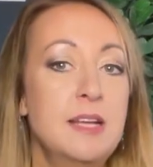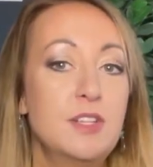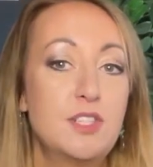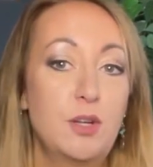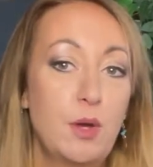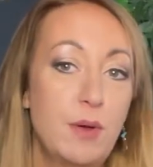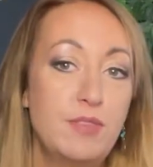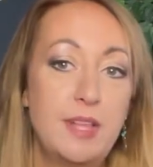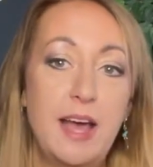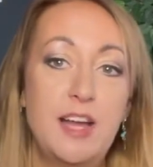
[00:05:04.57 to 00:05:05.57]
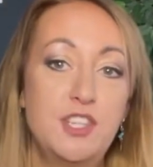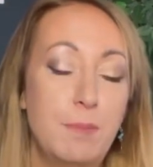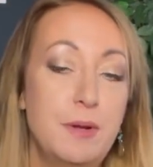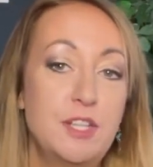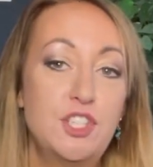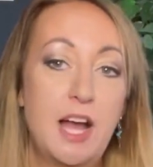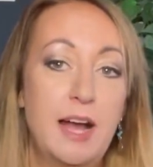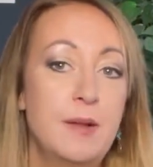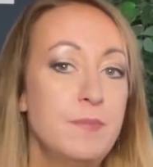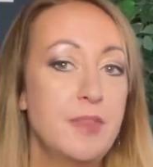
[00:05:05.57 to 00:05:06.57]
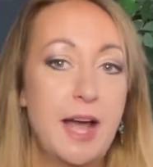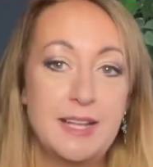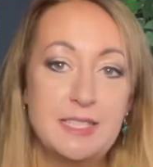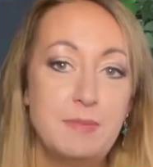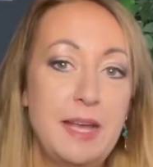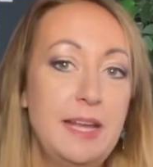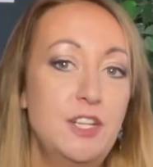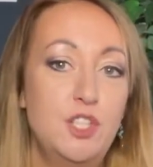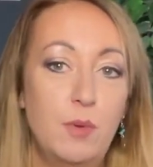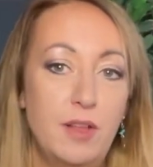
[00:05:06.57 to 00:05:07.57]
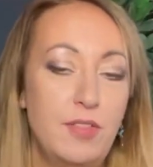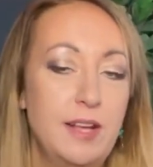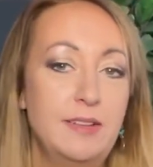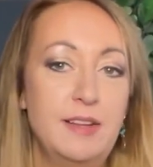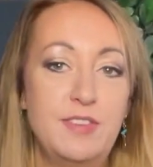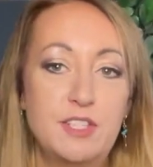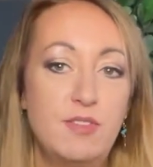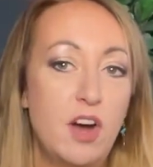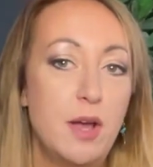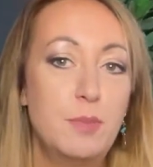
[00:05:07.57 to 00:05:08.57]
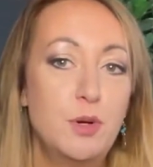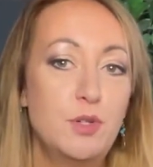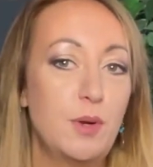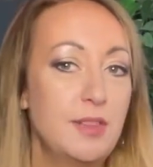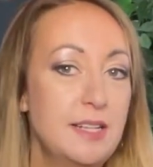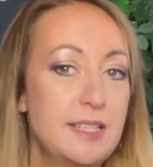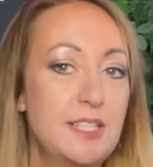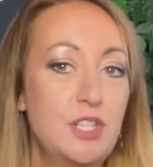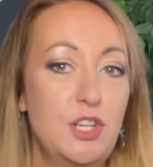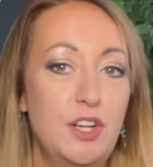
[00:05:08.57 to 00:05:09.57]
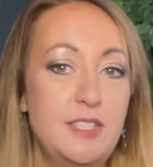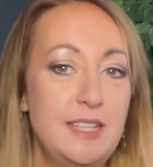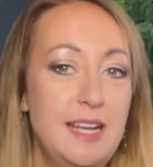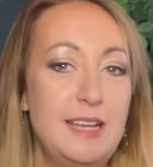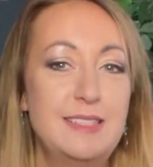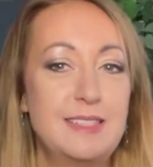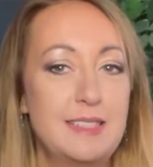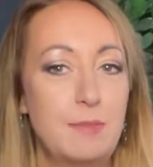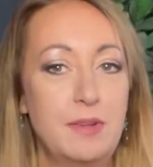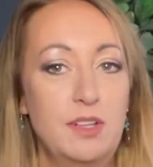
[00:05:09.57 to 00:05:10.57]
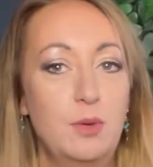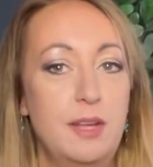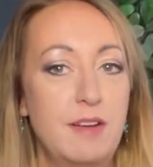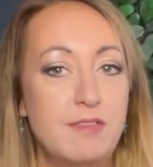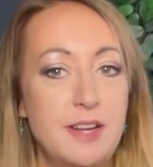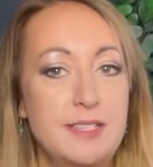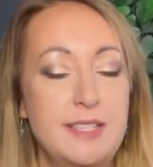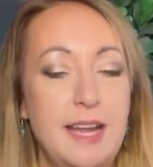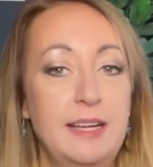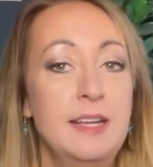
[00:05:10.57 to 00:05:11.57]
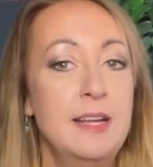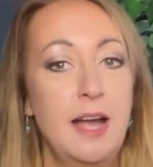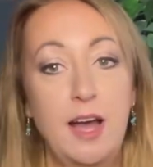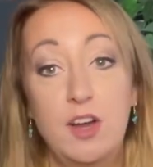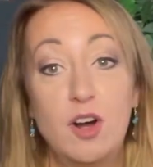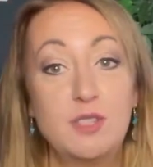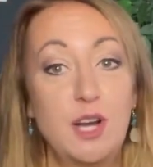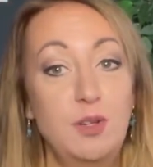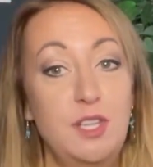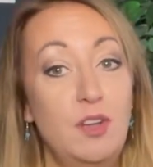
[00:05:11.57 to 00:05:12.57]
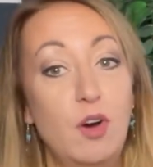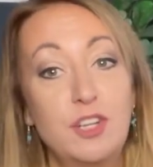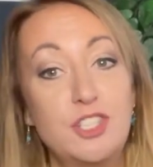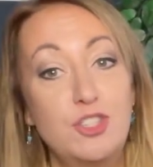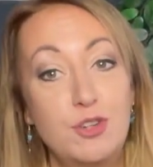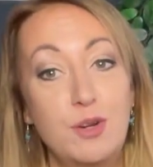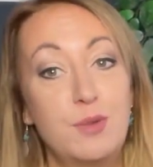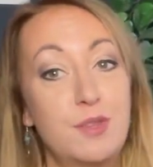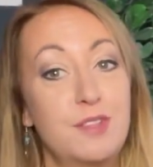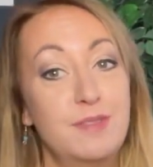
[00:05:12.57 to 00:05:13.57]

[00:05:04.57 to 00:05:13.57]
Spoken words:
So go over there, jump in the chat, ask me, do I think that if it's viable, do I think this is a good idea, is this something that will get funding? And I'll tell you the honest truth.